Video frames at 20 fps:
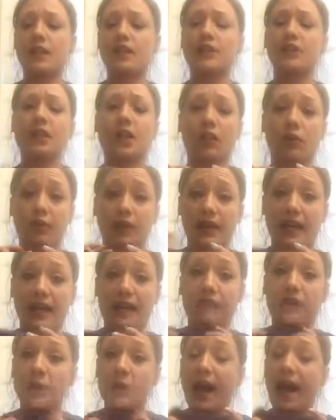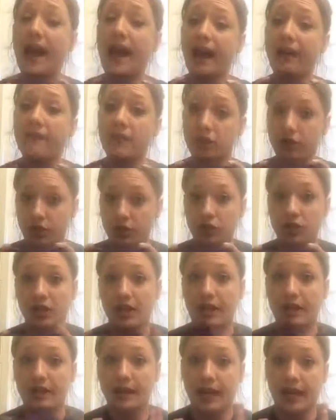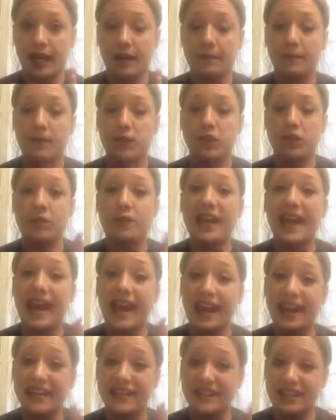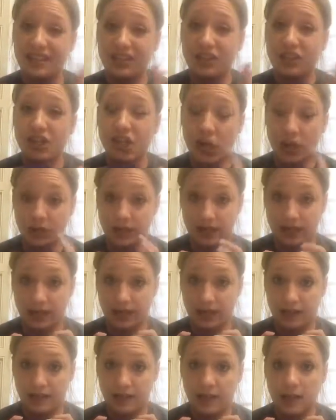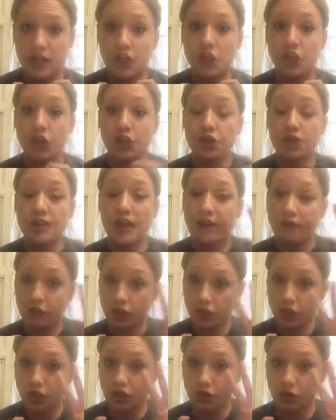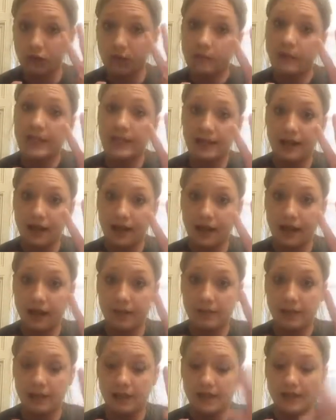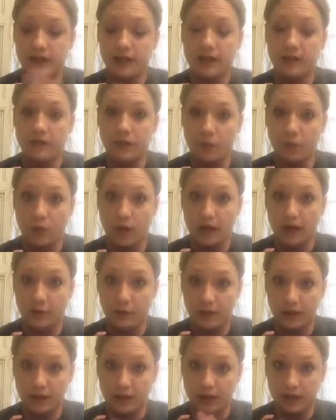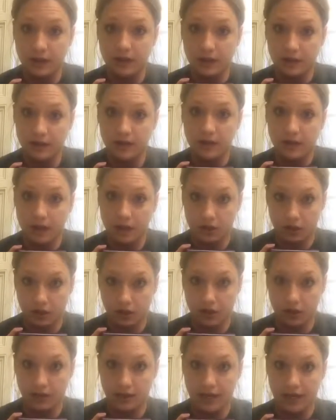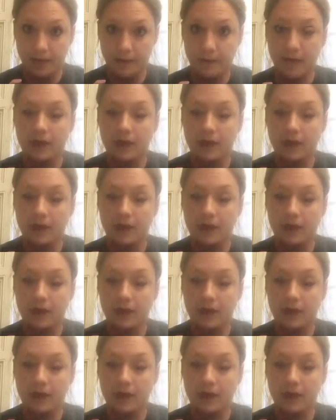So if you have a True Shine lamp, you can still use it. You just have to cure 3 times instead of the one with the ColourCure lamp.